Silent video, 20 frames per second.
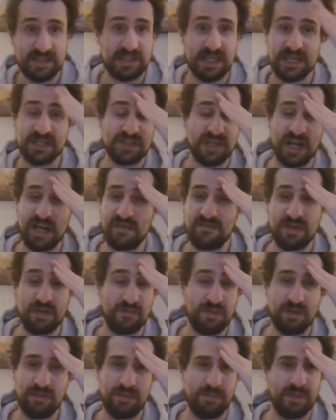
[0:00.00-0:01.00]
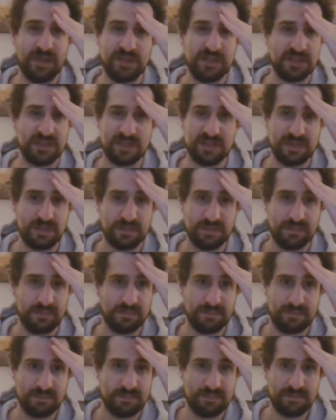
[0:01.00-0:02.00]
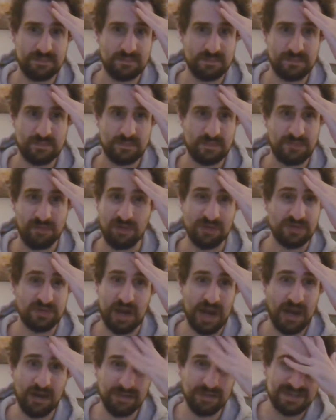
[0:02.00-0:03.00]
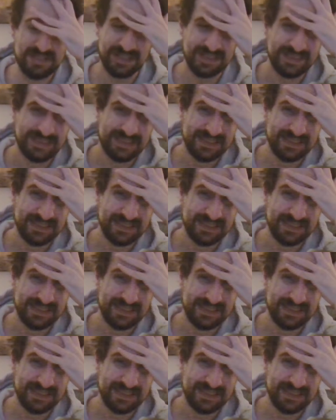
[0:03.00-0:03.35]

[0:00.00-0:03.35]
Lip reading: to censor Ivory, and Rhea Ripley just throws her out.